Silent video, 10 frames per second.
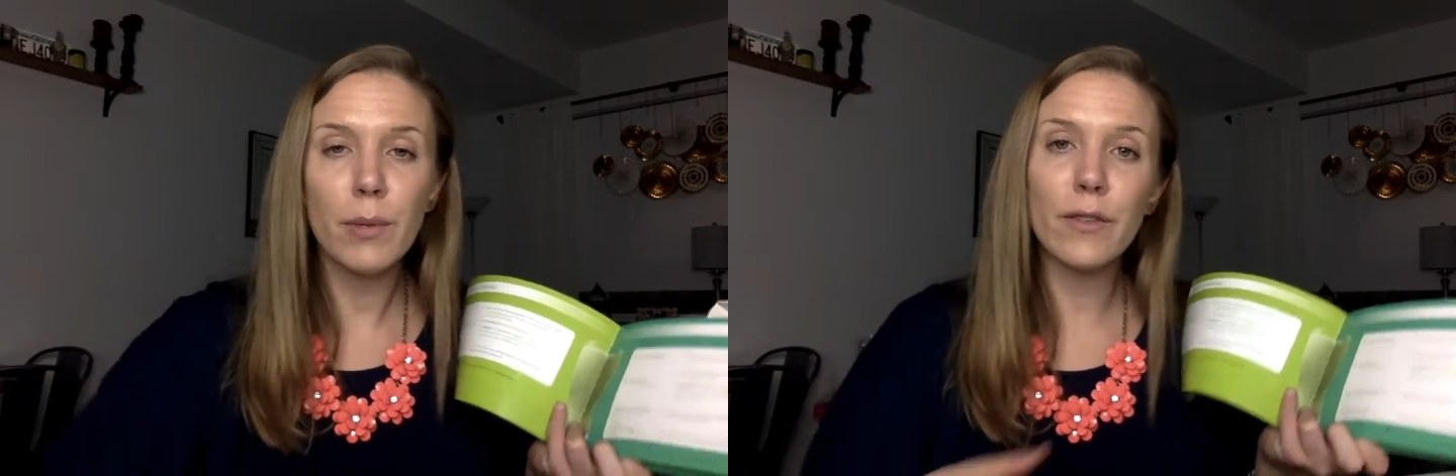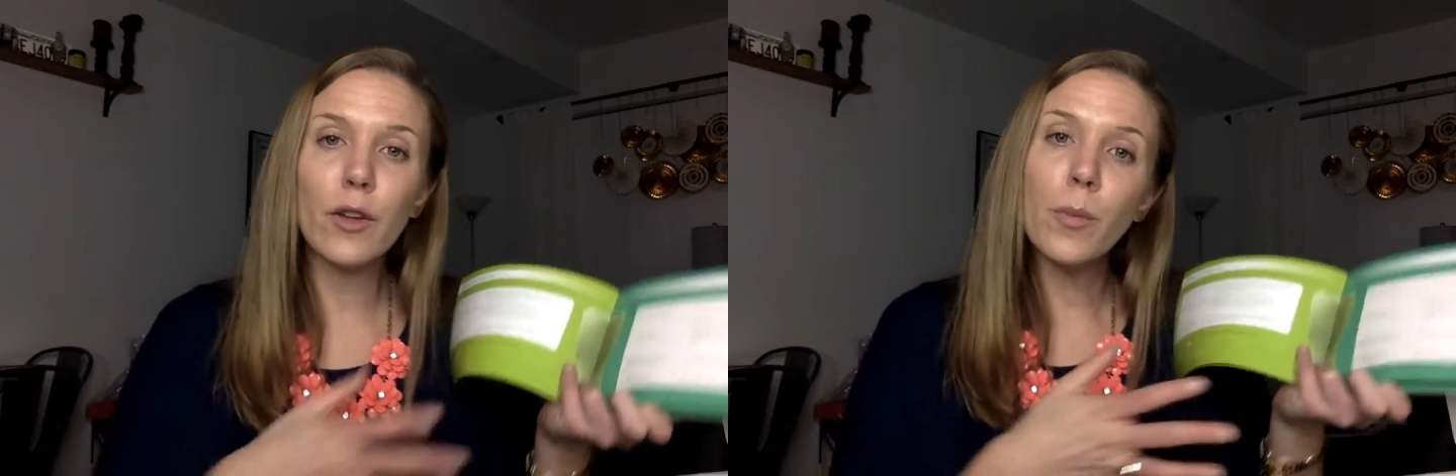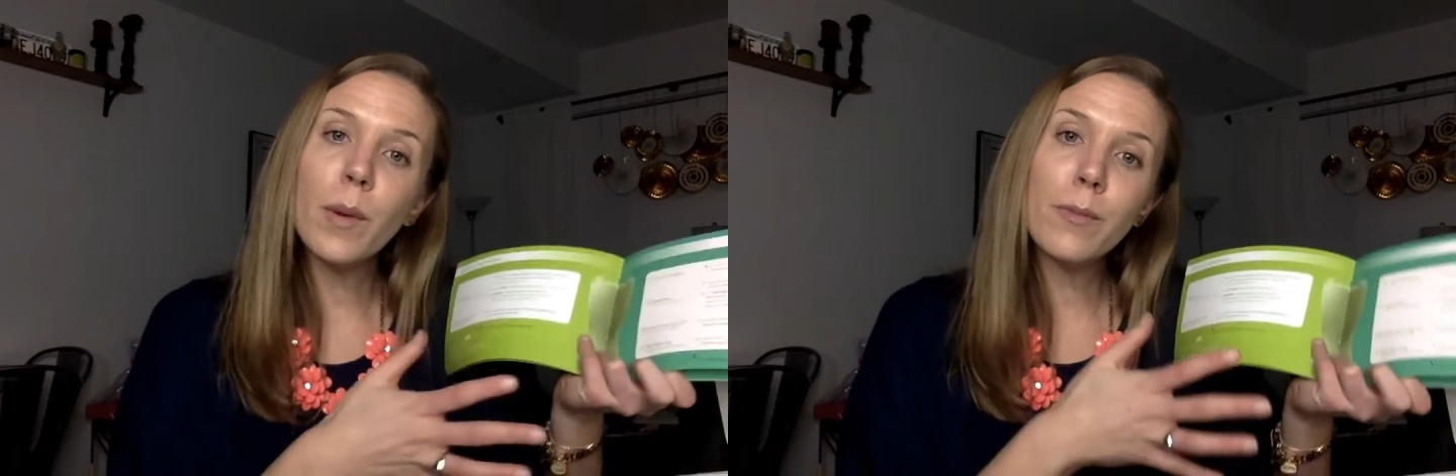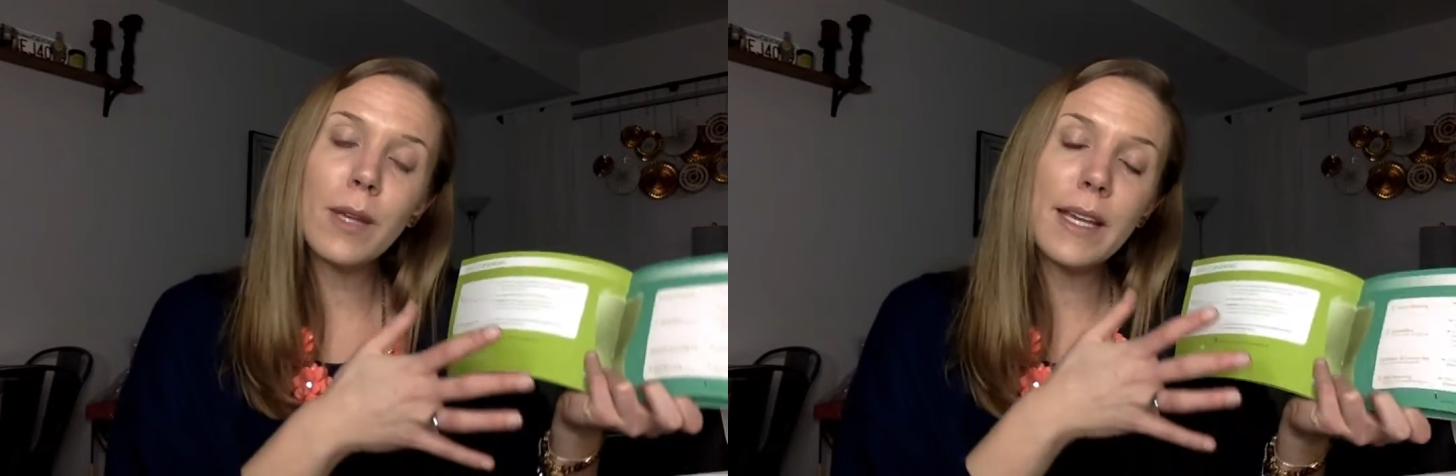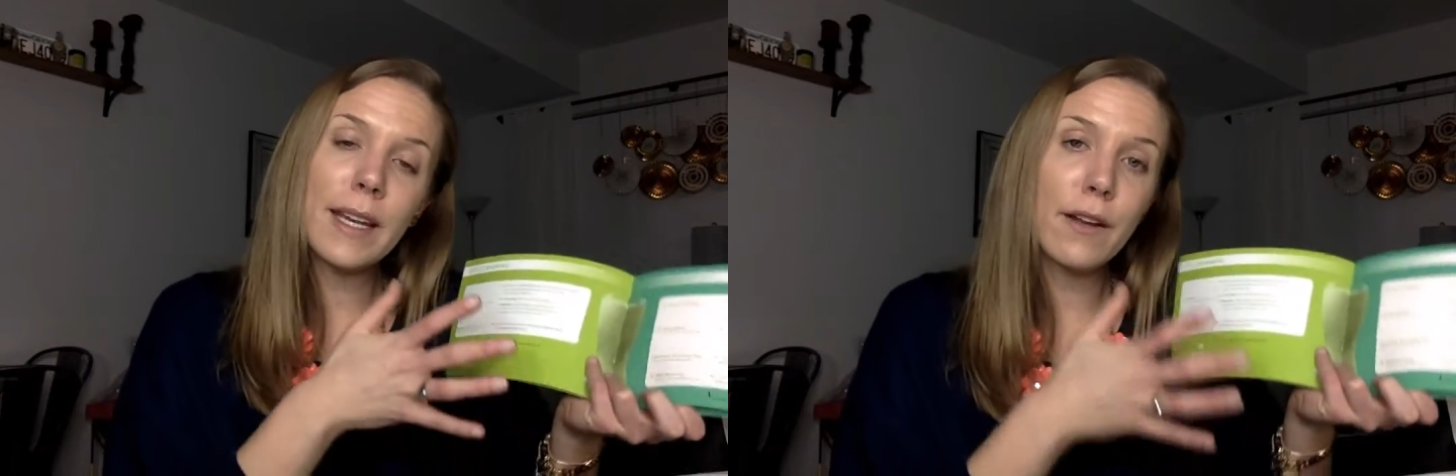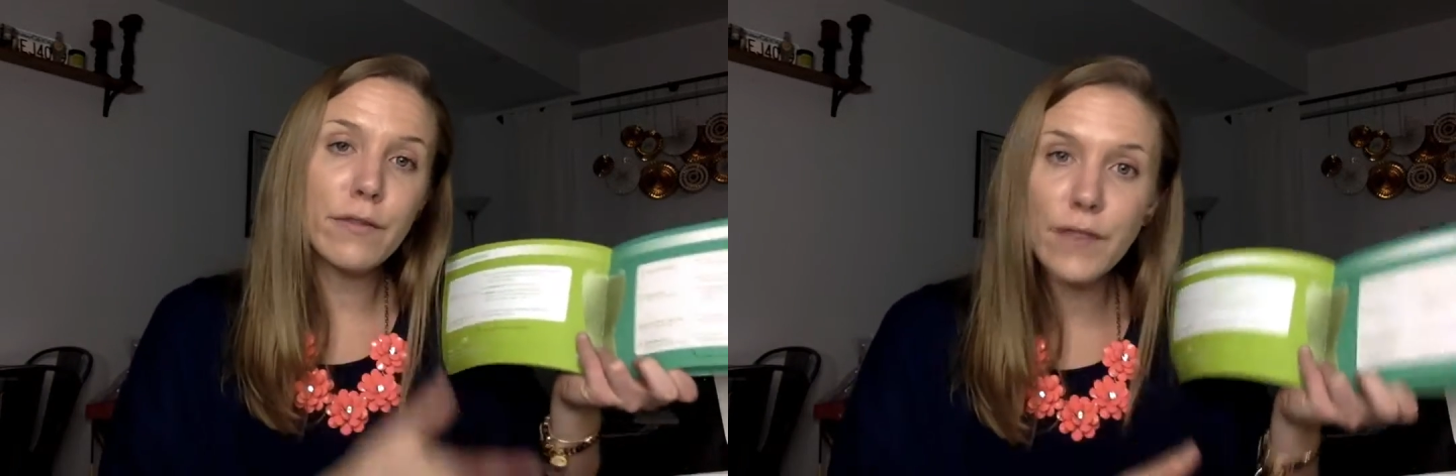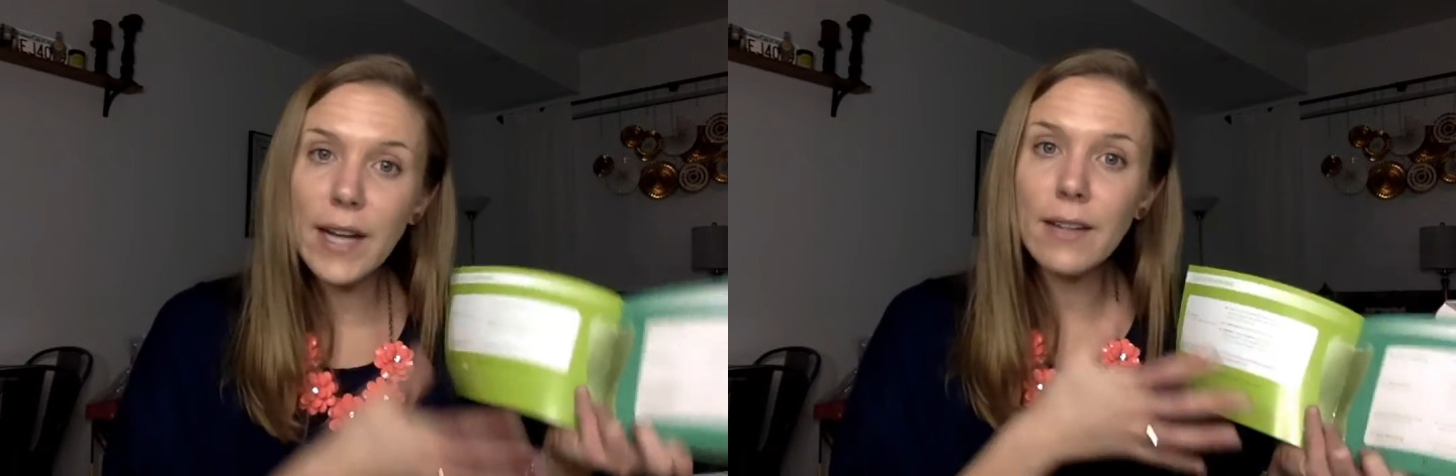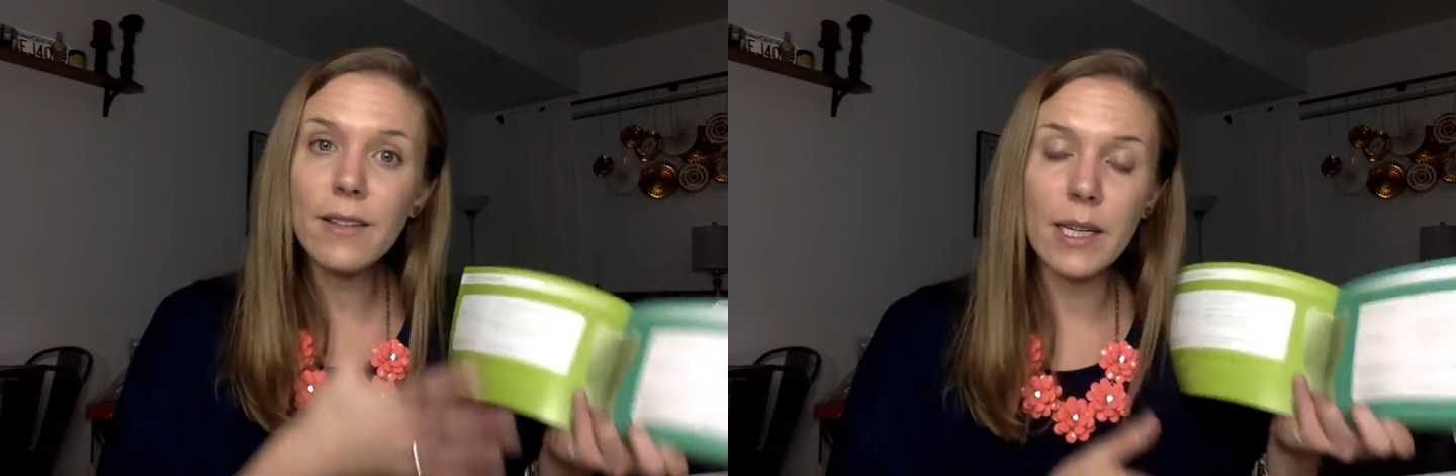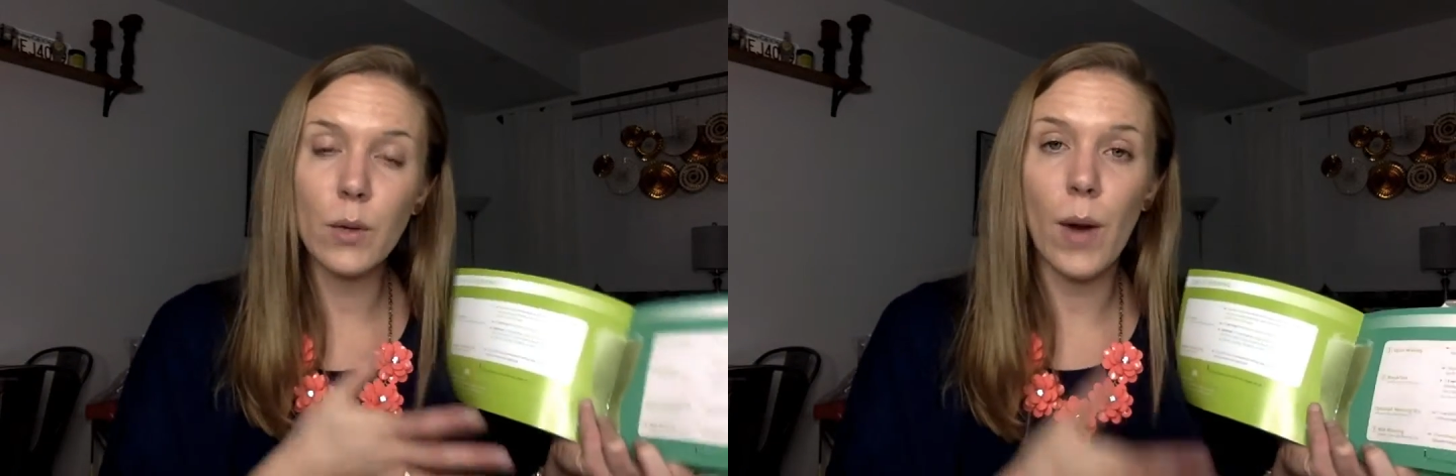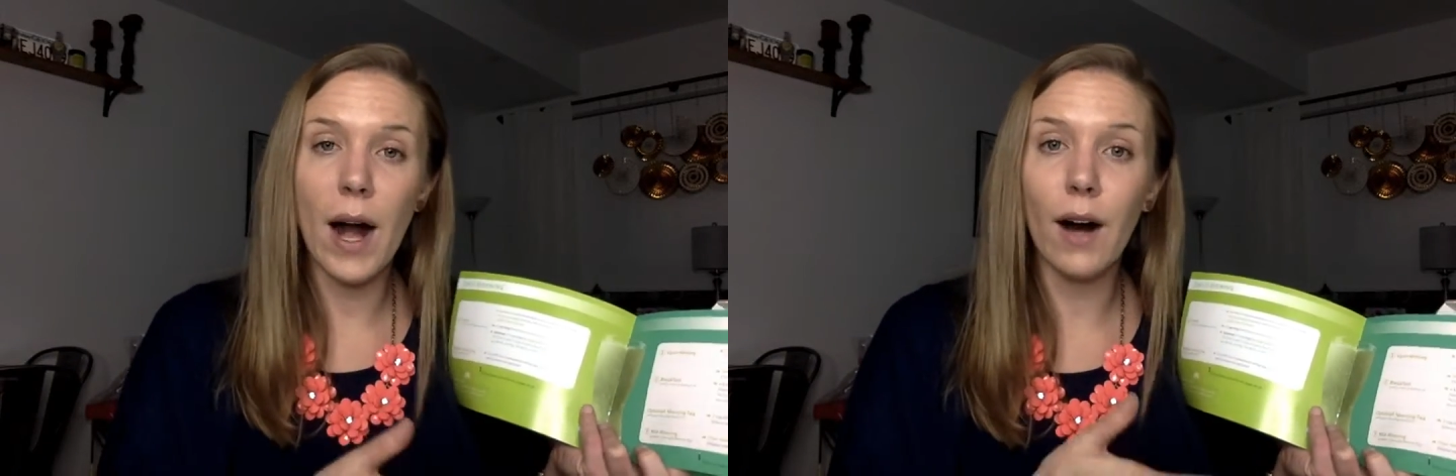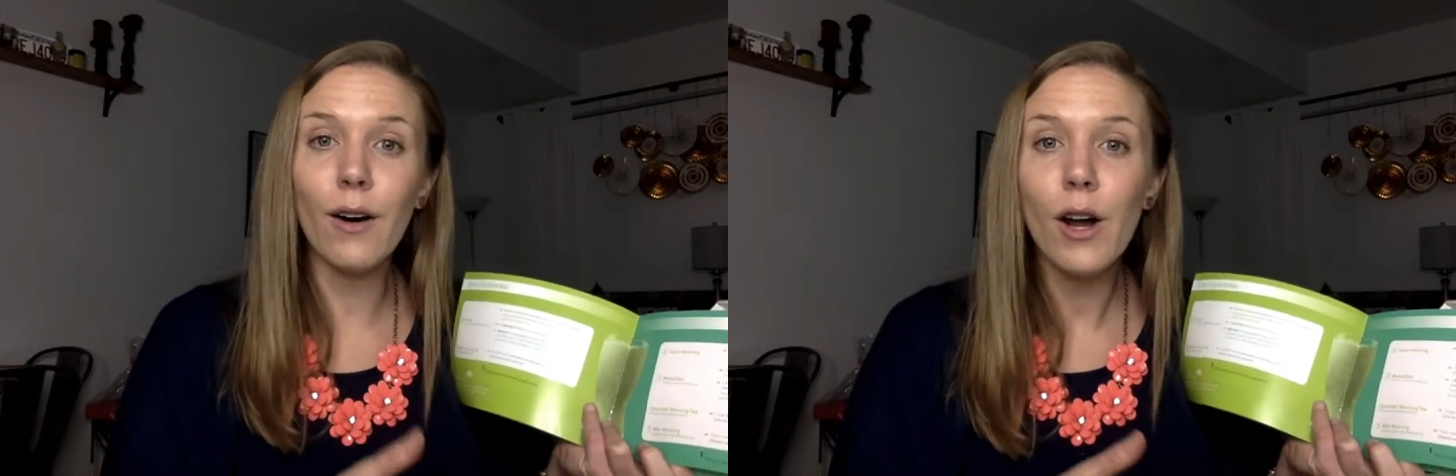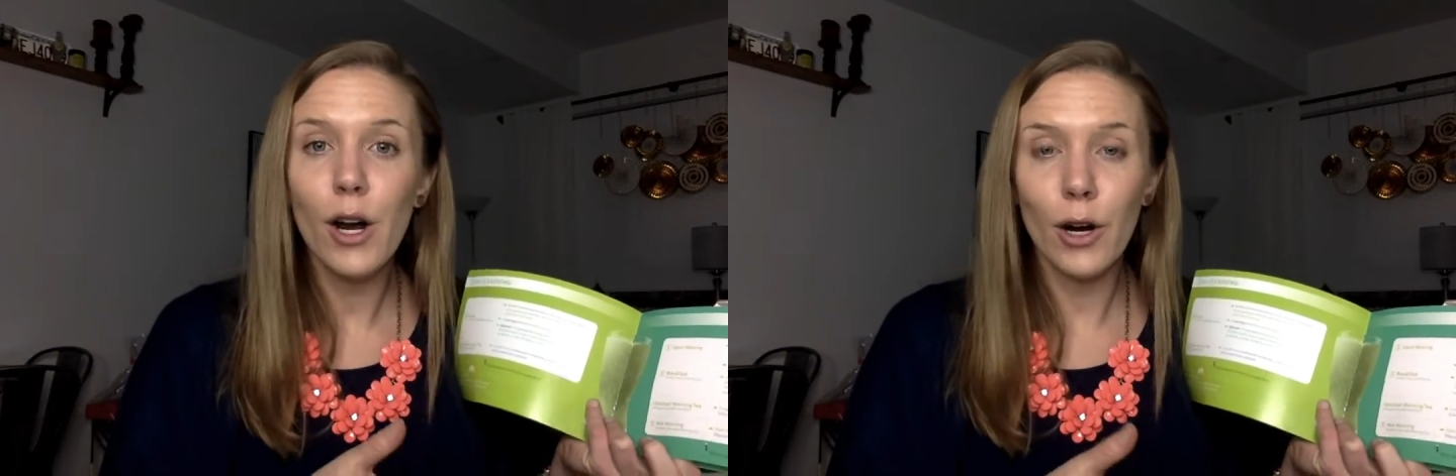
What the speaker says: But if you've been eating fairly well